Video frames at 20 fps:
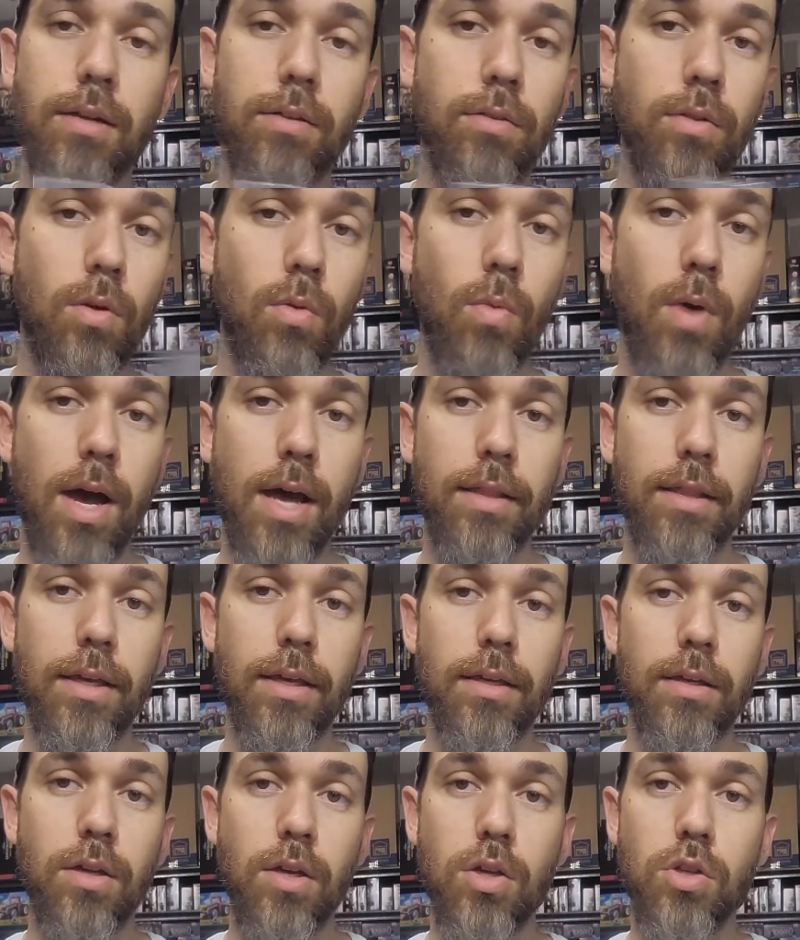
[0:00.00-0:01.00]
I don't know why
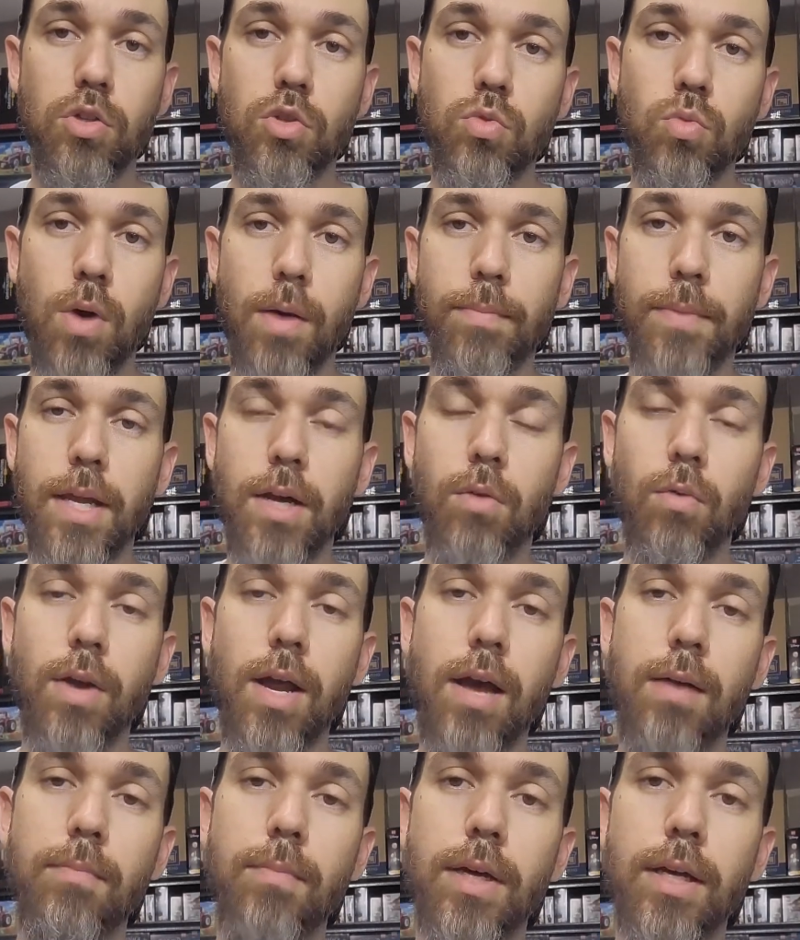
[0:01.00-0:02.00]
they swap that
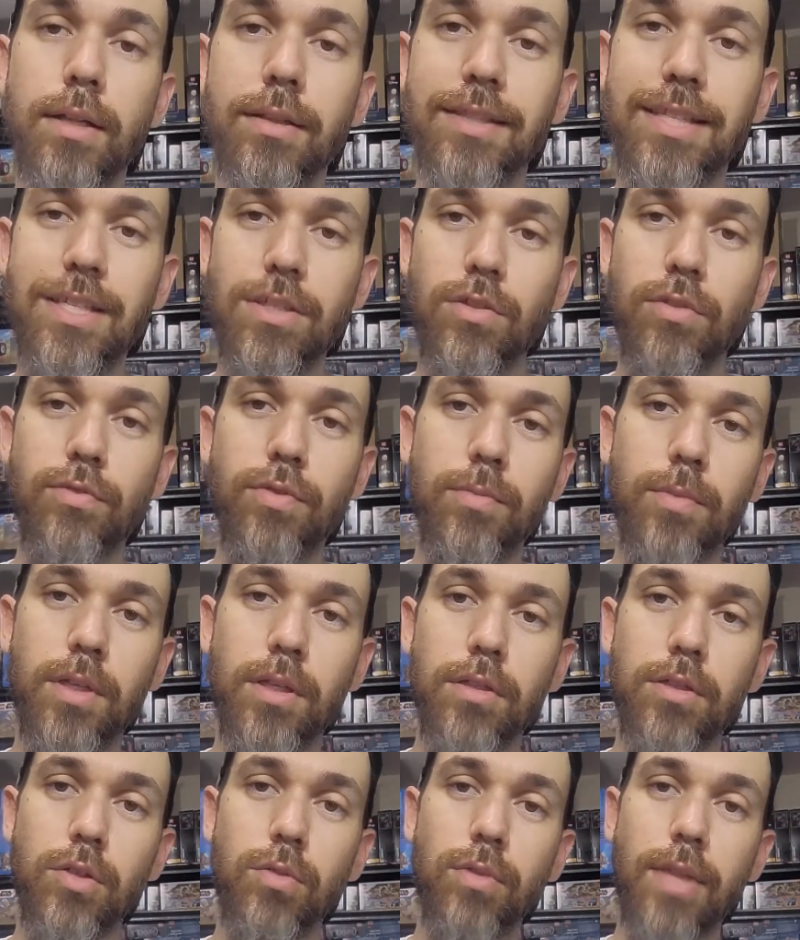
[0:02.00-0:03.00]
around, but these are from the
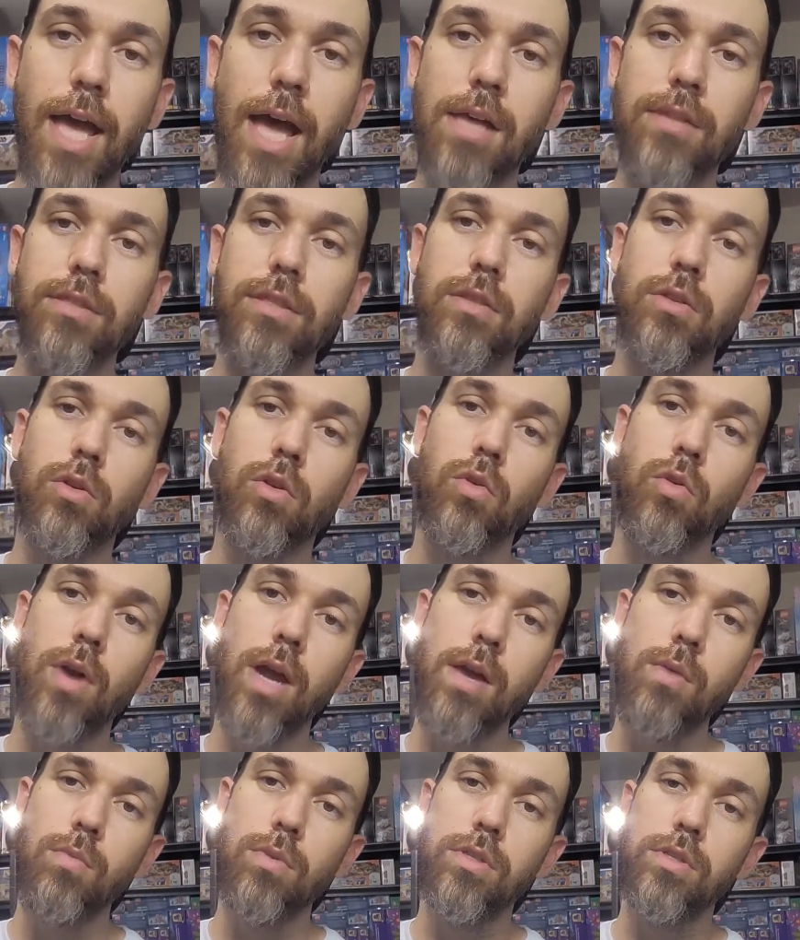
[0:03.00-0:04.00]
year 2000. The
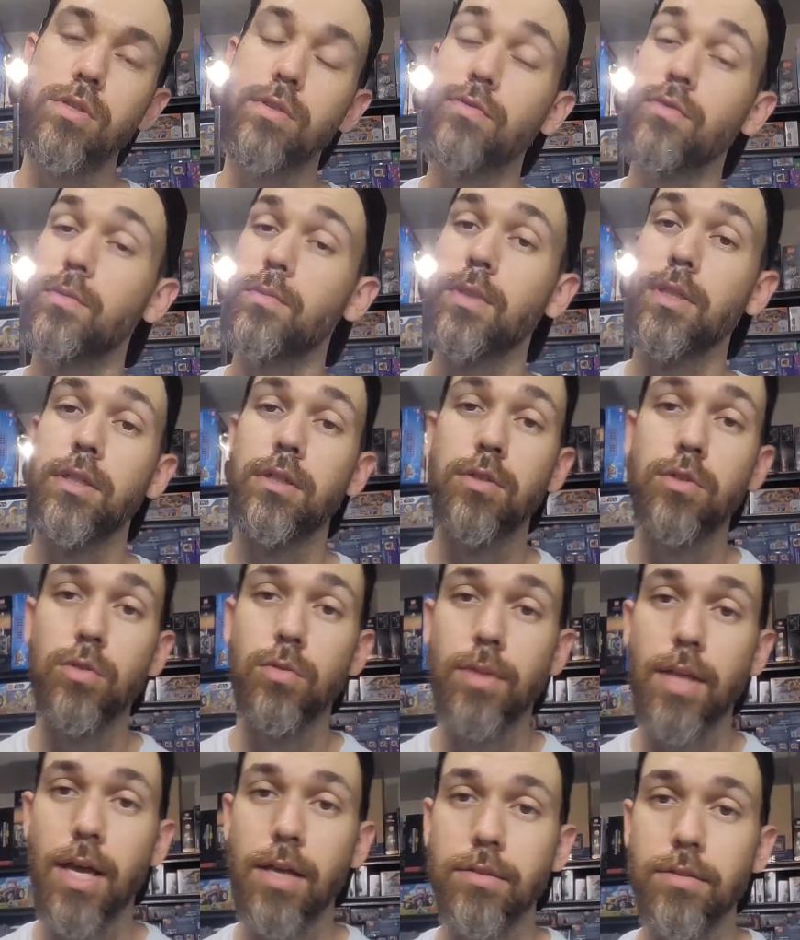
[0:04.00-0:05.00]
gray ones are from the year
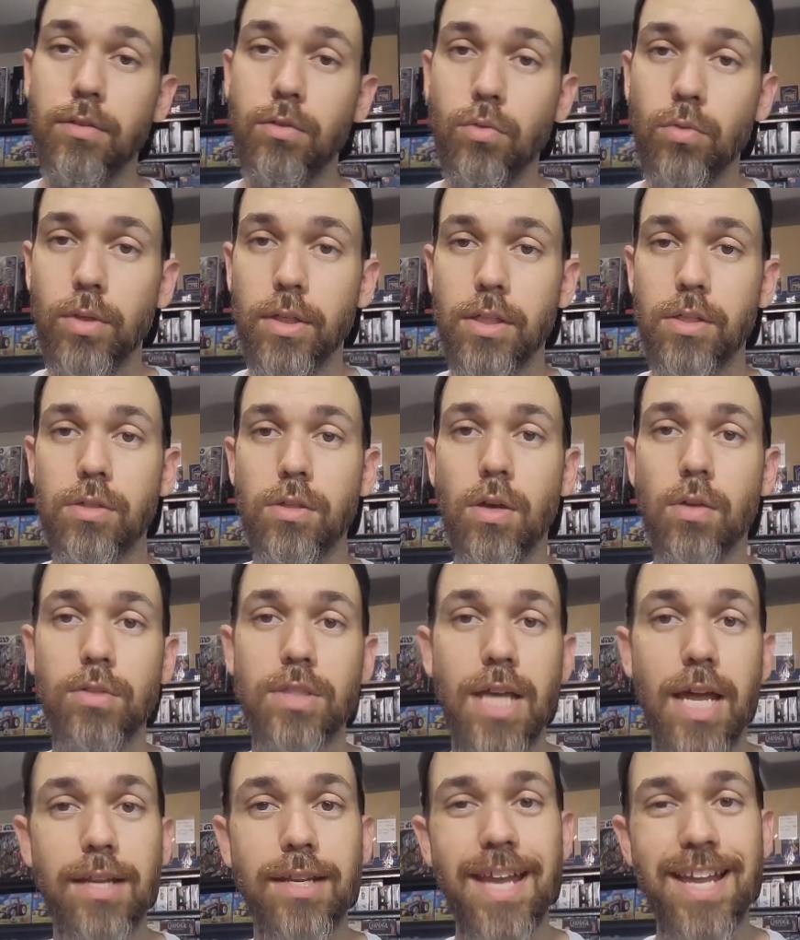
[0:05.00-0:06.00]
2003, so
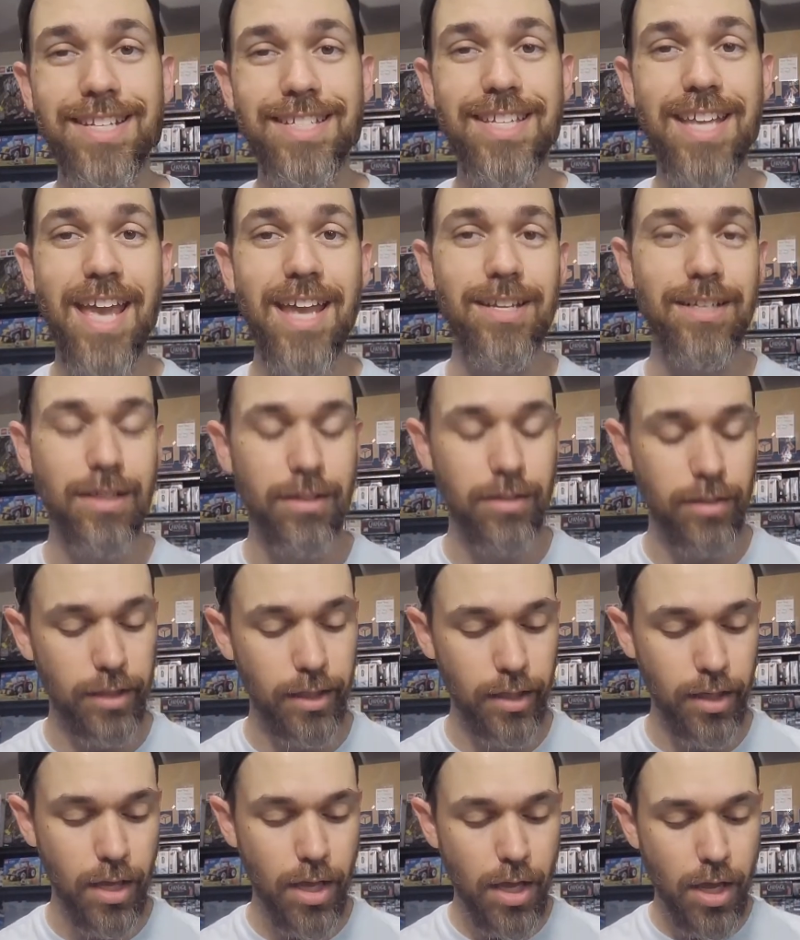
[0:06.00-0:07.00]
not
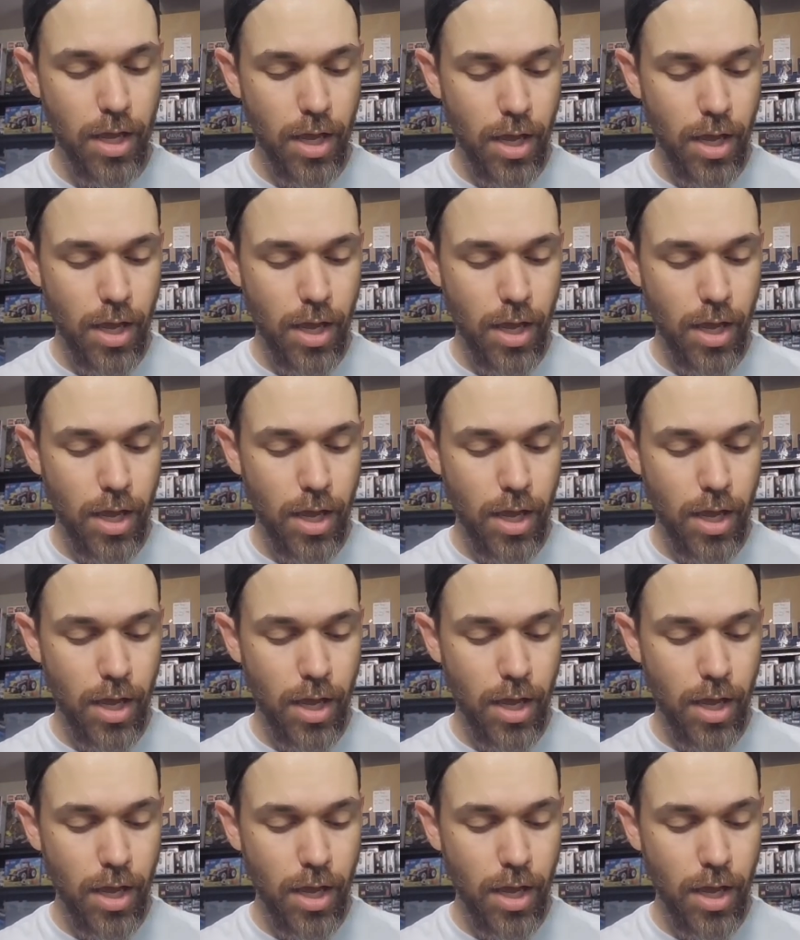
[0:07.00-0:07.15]
technically